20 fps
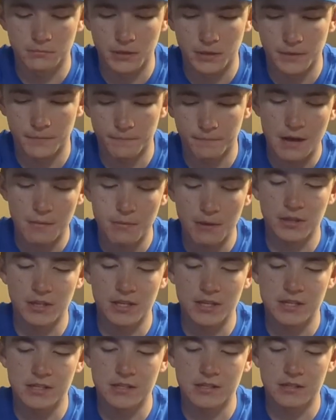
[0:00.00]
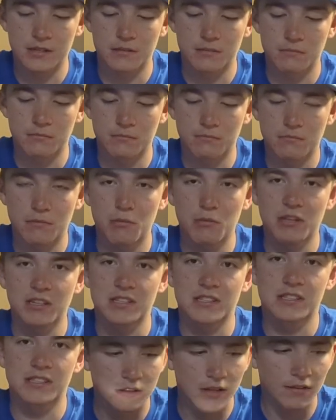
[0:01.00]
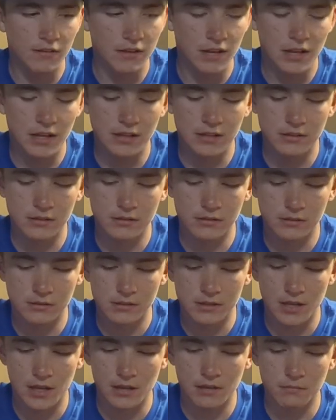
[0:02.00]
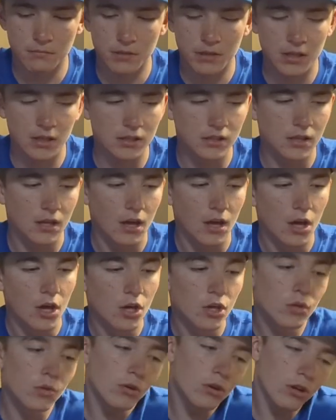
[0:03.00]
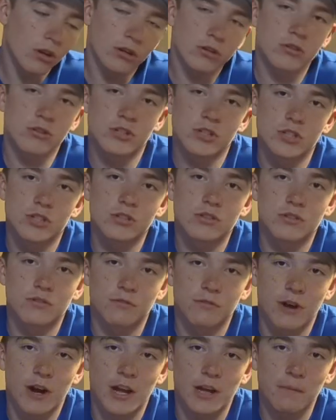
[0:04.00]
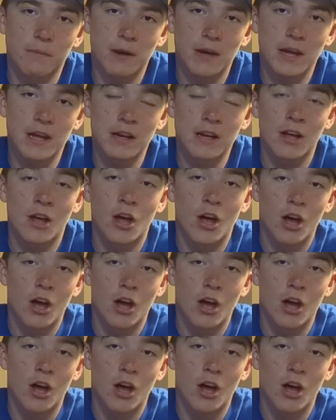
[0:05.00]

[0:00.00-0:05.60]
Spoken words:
But I'm with this, maybe a 7 out of 10, because you could also just use a frying pan.